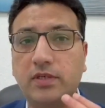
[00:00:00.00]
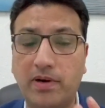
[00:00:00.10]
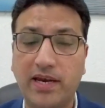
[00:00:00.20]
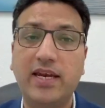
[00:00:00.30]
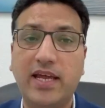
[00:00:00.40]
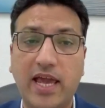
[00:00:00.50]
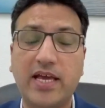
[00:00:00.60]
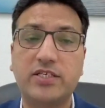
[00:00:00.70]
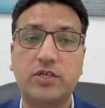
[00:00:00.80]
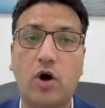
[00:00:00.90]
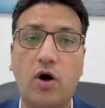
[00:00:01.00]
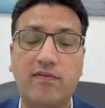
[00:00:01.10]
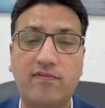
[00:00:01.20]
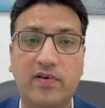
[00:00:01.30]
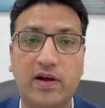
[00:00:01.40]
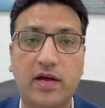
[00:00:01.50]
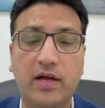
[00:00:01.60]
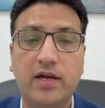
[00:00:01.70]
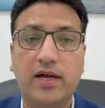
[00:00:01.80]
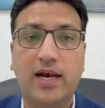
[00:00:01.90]
But in case of
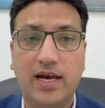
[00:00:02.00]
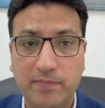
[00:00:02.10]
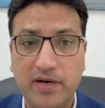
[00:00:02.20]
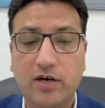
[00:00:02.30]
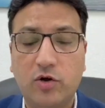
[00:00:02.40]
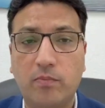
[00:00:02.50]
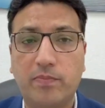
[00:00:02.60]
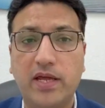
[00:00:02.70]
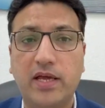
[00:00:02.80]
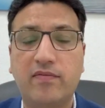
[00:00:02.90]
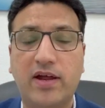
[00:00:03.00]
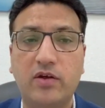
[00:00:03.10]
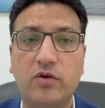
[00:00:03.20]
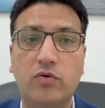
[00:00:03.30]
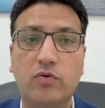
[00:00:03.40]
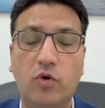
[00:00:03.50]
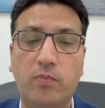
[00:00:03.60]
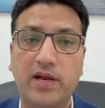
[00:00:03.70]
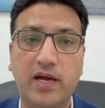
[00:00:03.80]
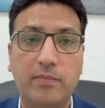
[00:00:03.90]
limited company, when you
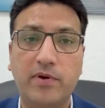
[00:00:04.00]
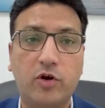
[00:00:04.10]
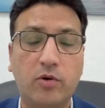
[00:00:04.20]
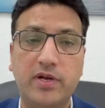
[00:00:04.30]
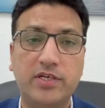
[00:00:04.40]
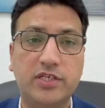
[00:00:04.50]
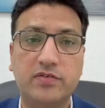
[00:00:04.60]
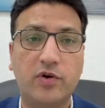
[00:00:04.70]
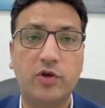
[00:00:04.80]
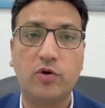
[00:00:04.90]
opening a limited company just for